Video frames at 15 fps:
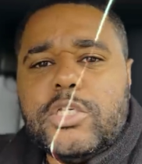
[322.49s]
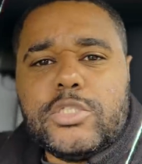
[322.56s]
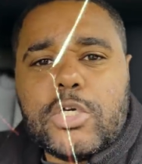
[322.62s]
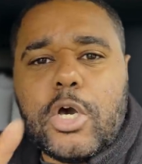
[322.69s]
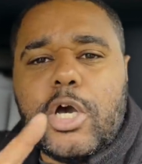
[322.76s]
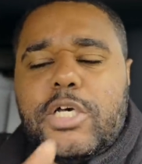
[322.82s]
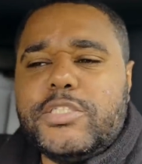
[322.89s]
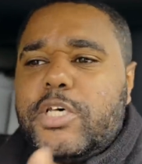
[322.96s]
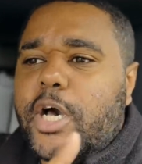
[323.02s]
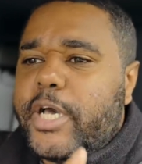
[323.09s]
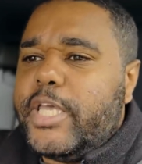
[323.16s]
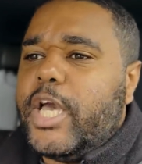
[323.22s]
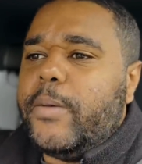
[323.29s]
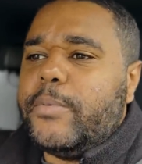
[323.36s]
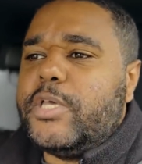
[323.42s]
So guys,
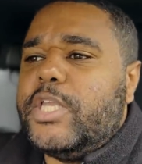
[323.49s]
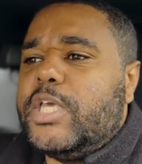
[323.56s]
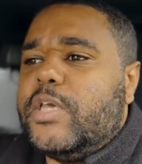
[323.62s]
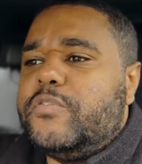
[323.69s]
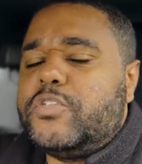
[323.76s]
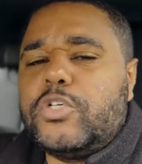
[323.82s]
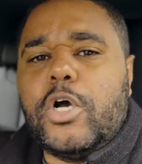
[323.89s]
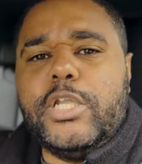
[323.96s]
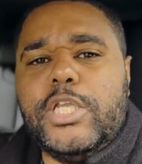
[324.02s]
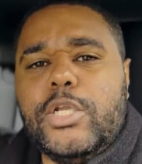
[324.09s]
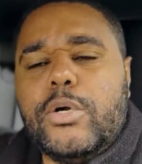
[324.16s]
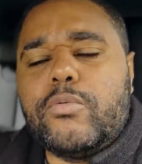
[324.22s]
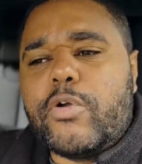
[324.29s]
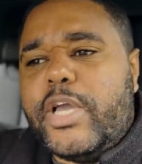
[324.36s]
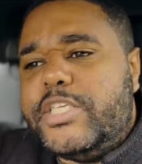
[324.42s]
I am going to give Sean a
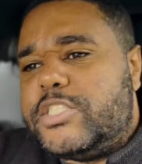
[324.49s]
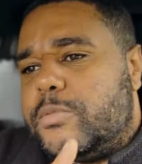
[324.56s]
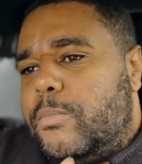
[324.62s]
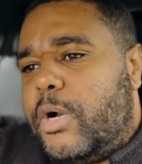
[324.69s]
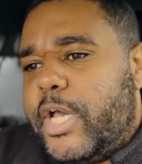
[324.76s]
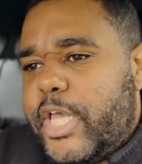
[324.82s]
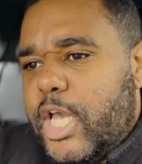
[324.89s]
little race in my